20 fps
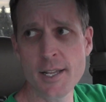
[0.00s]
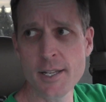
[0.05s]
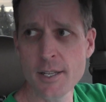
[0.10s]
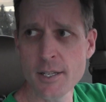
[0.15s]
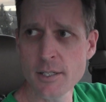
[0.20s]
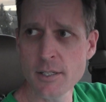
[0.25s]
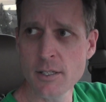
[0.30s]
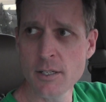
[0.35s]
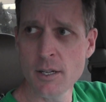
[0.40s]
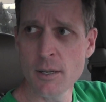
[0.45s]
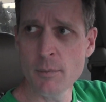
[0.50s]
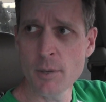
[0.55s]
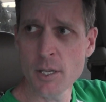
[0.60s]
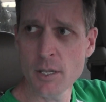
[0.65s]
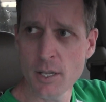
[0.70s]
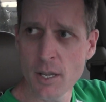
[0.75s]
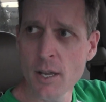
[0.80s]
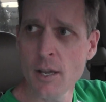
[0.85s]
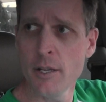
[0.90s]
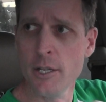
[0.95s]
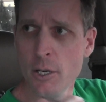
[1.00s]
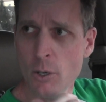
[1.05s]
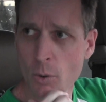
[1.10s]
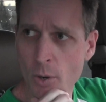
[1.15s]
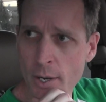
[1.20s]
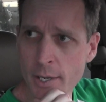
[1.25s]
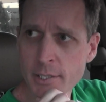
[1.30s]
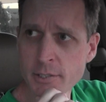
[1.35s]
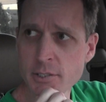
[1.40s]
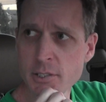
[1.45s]
Like, you know, I'm like, yeah, you
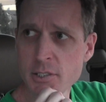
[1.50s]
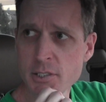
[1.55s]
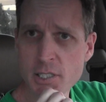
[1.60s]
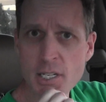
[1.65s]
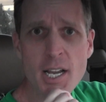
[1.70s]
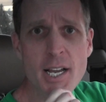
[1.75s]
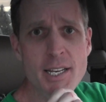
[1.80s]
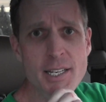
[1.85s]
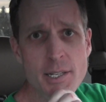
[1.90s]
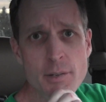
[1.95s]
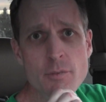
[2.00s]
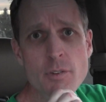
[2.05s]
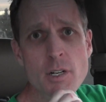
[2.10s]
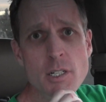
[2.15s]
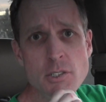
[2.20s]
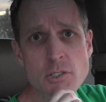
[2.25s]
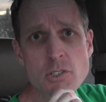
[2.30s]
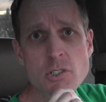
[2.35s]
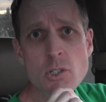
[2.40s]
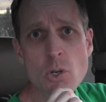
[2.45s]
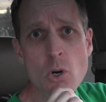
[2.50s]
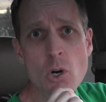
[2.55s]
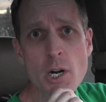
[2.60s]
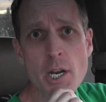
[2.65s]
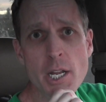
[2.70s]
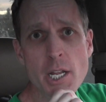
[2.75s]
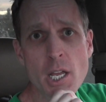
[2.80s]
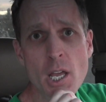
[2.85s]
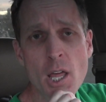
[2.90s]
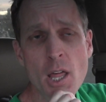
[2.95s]
know why? Because it's a goddamn fucking
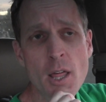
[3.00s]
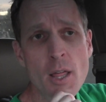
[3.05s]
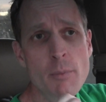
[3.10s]
story.